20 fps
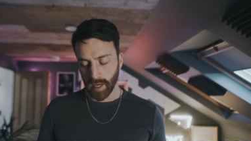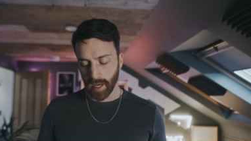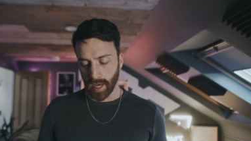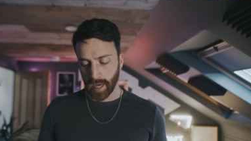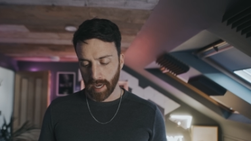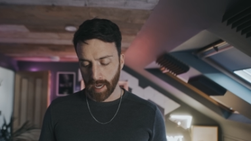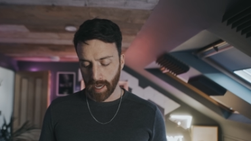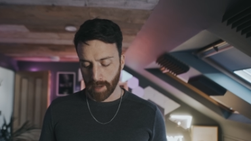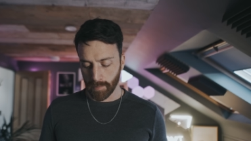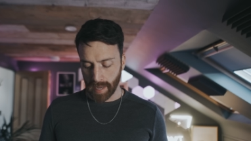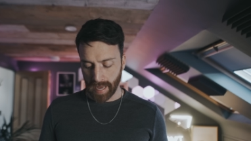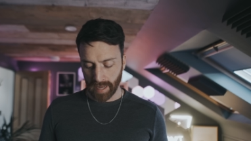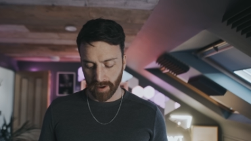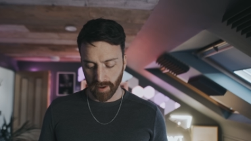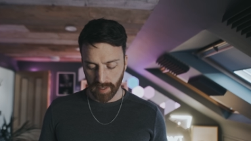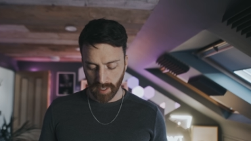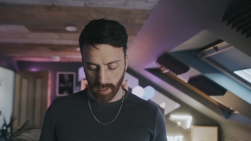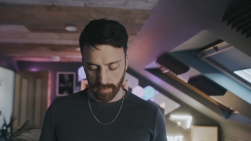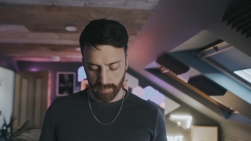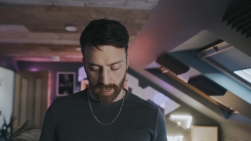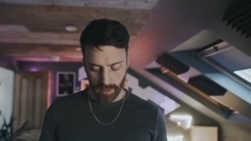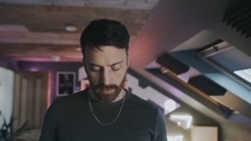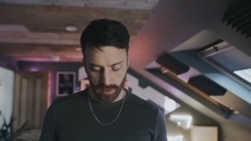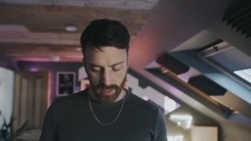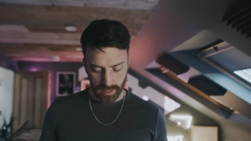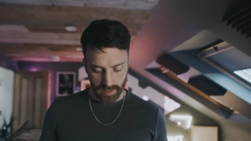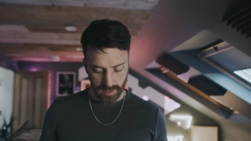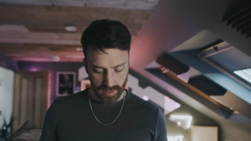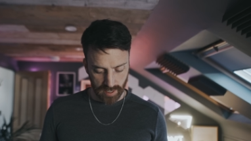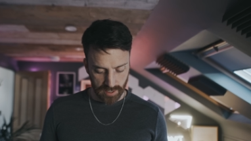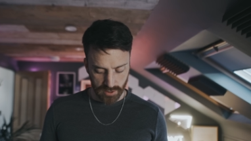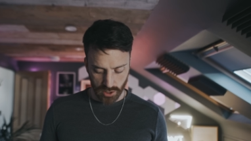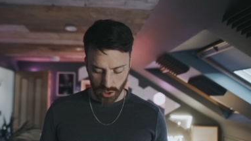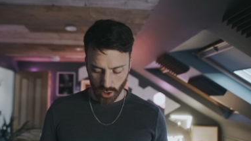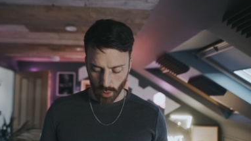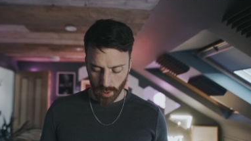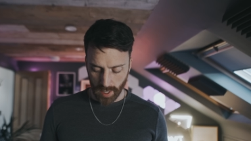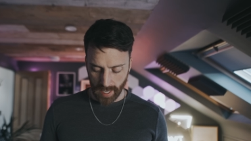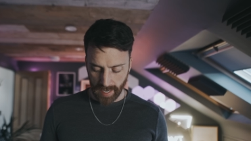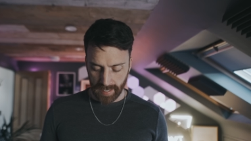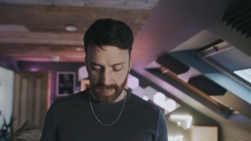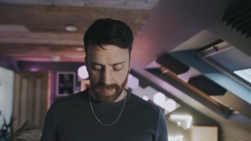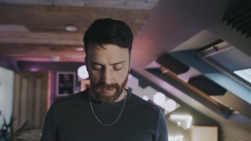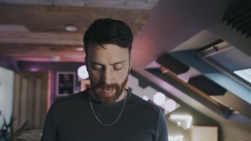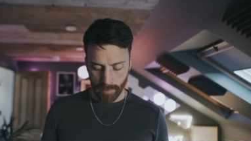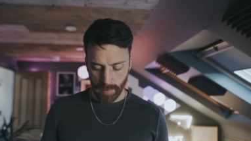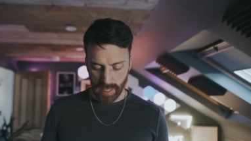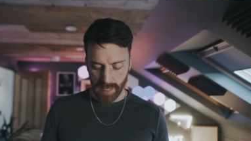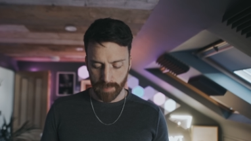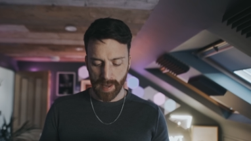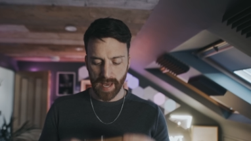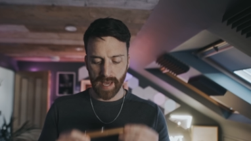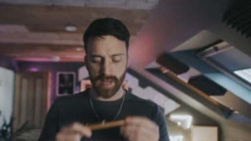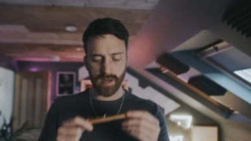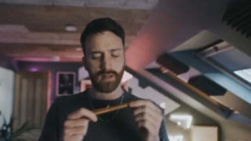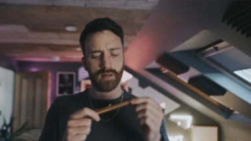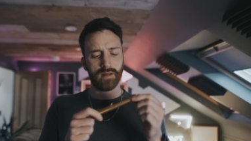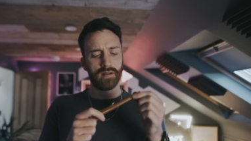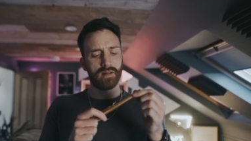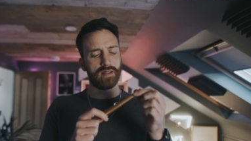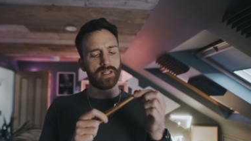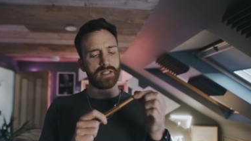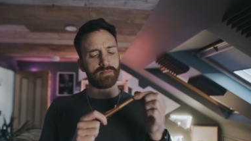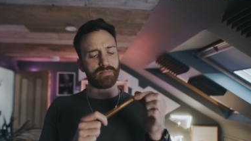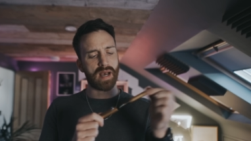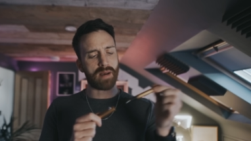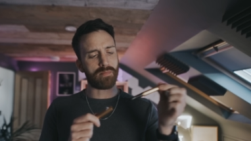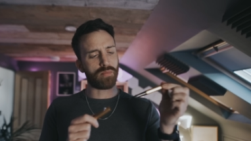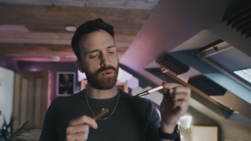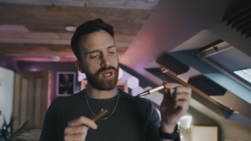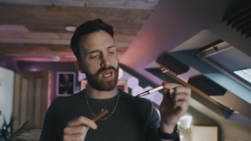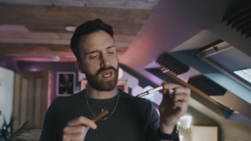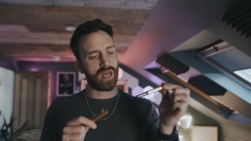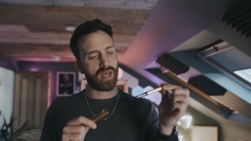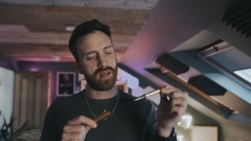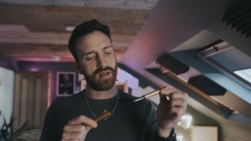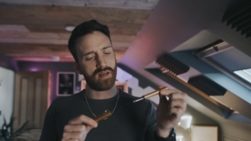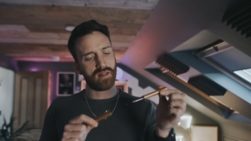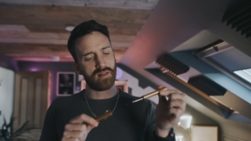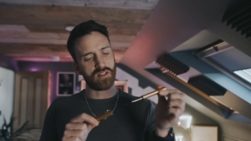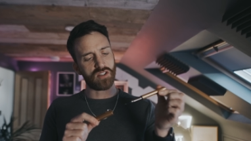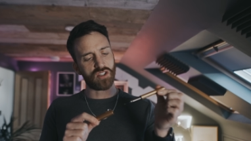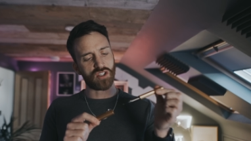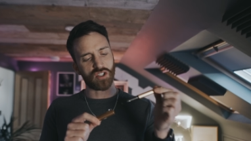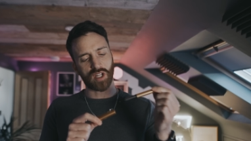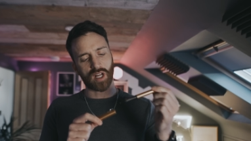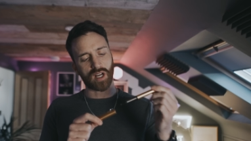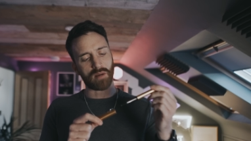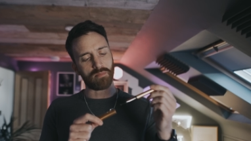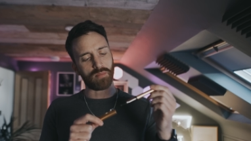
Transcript: Um, and I think I found it. It's called a Lamy pen, this bad boy here. This is just like a